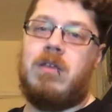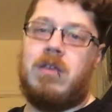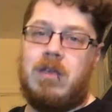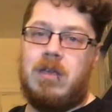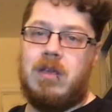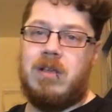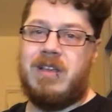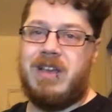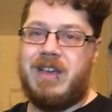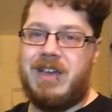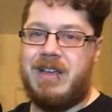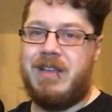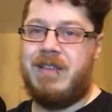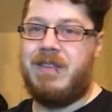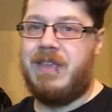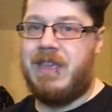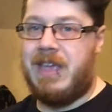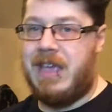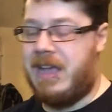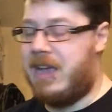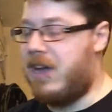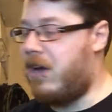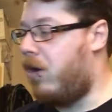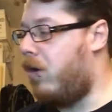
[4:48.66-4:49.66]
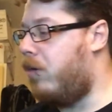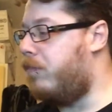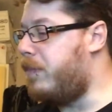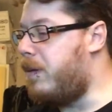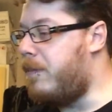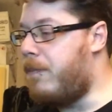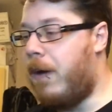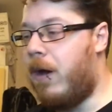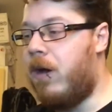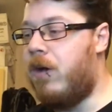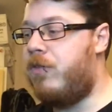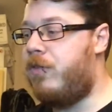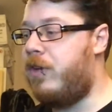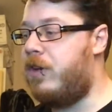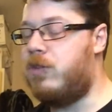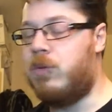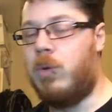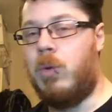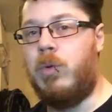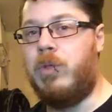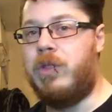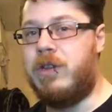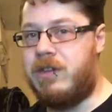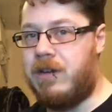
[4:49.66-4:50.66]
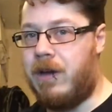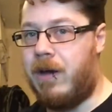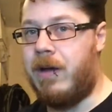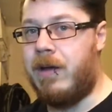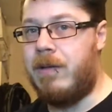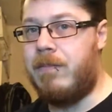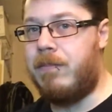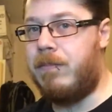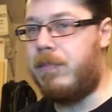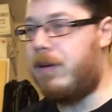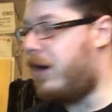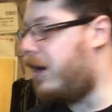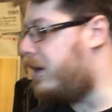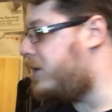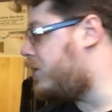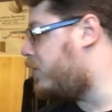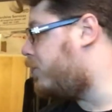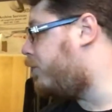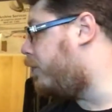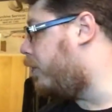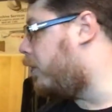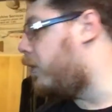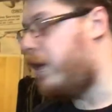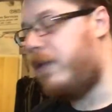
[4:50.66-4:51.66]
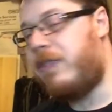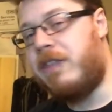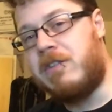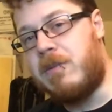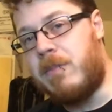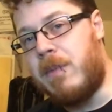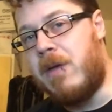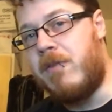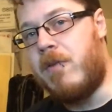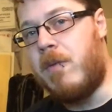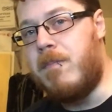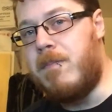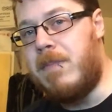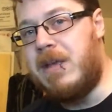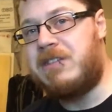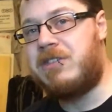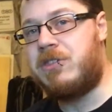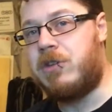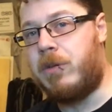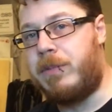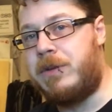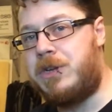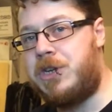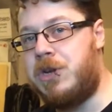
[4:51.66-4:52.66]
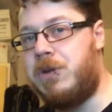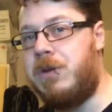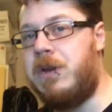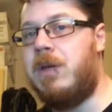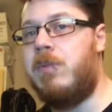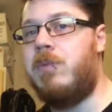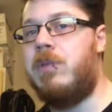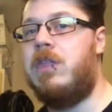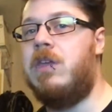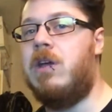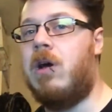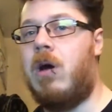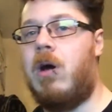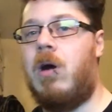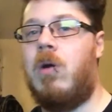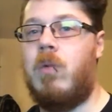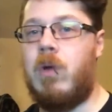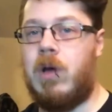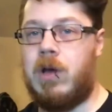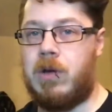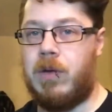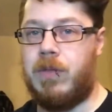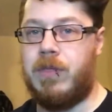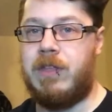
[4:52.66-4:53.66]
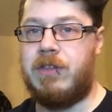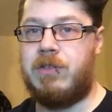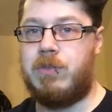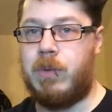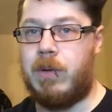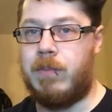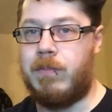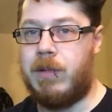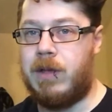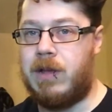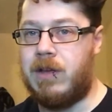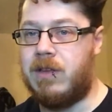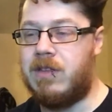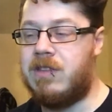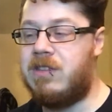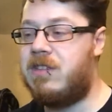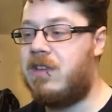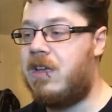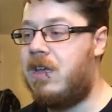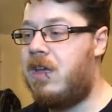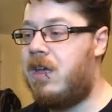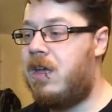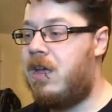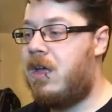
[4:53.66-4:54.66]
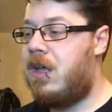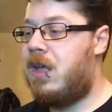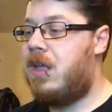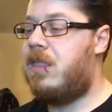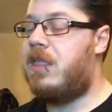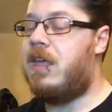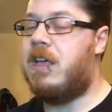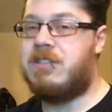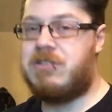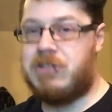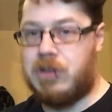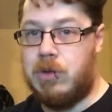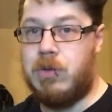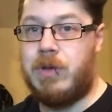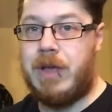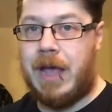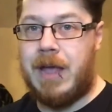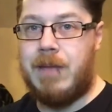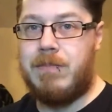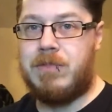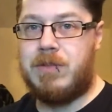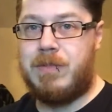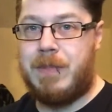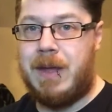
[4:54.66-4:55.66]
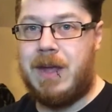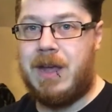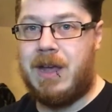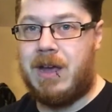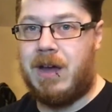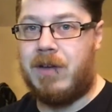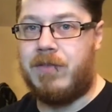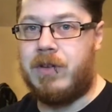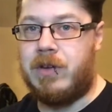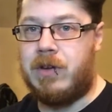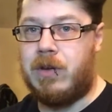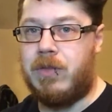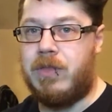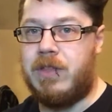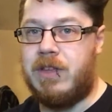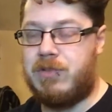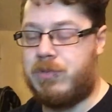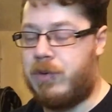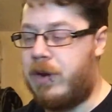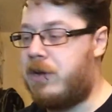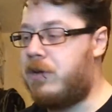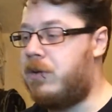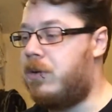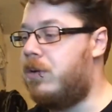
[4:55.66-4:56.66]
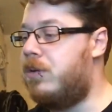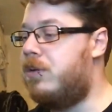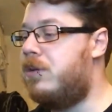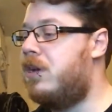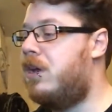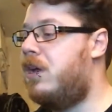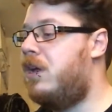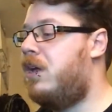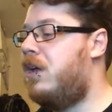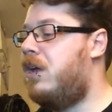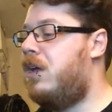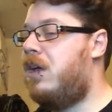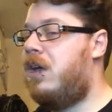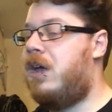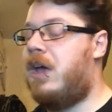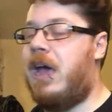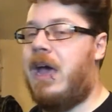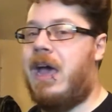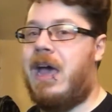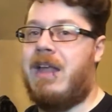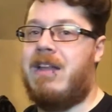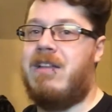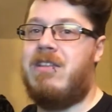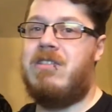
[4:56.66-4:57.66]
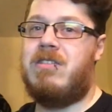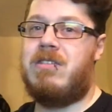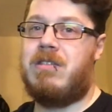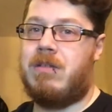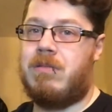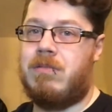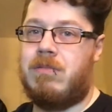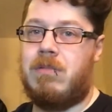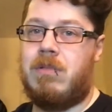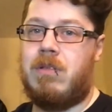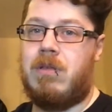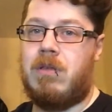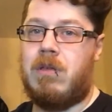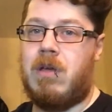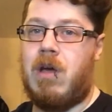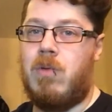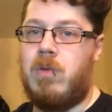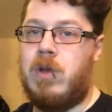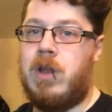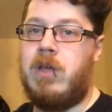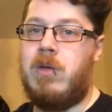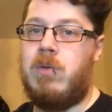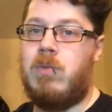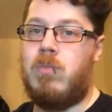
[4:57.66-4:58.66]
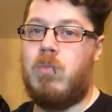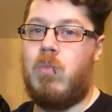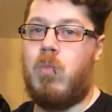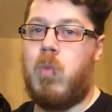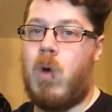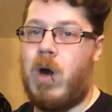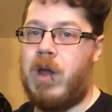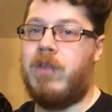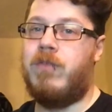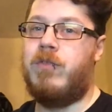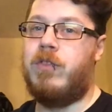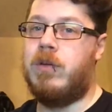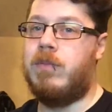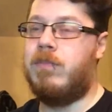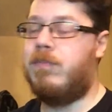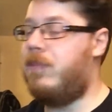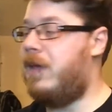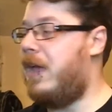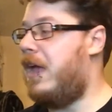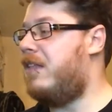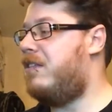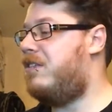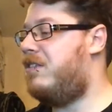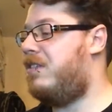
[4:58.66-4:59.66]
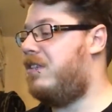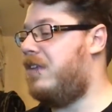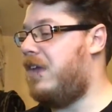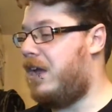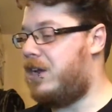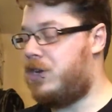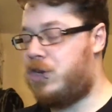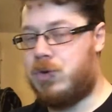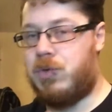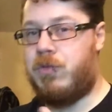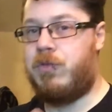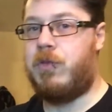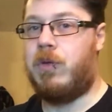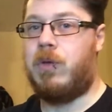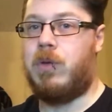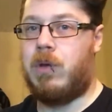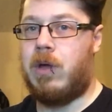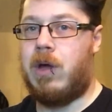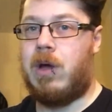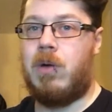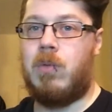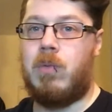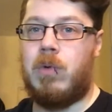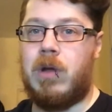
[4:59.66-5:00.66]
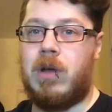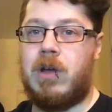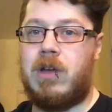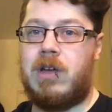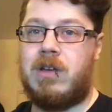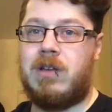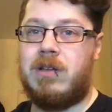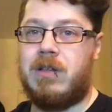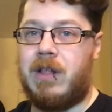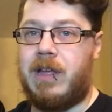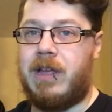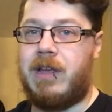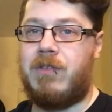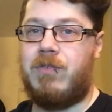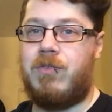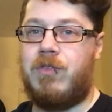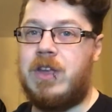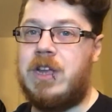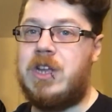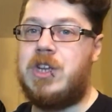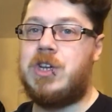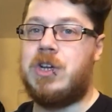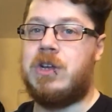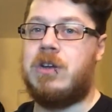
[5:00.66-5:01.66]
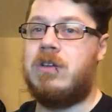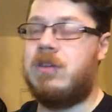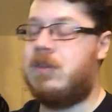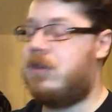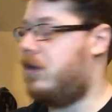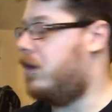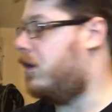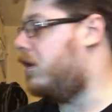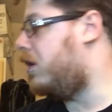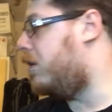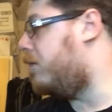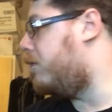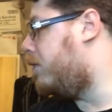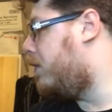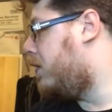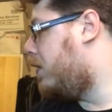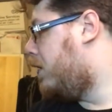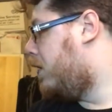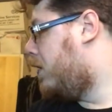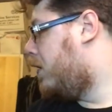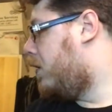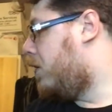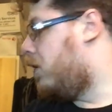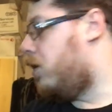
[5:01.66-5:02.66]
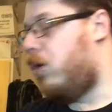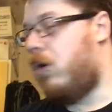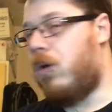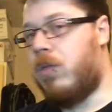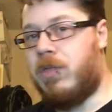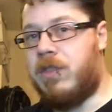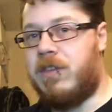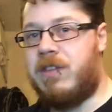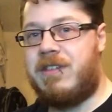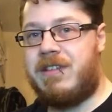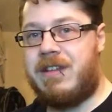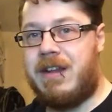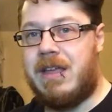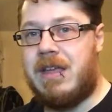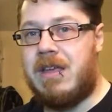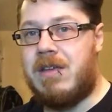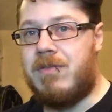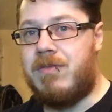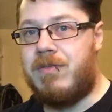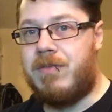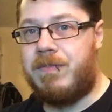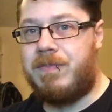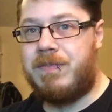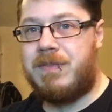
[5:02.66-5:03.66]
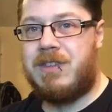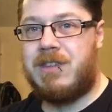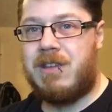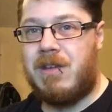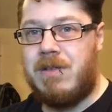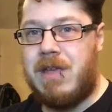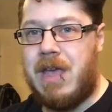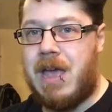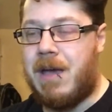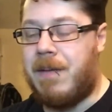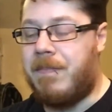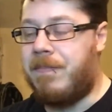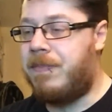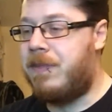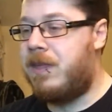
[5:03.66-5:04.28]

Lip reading: it can't be perfect all the time, but I just feel like there's a bit of a missed opportunity with the artwork on this one because there's two games being covered on this record, and only one of them gets the actual full artwork like featured on the sleeve. So yeah.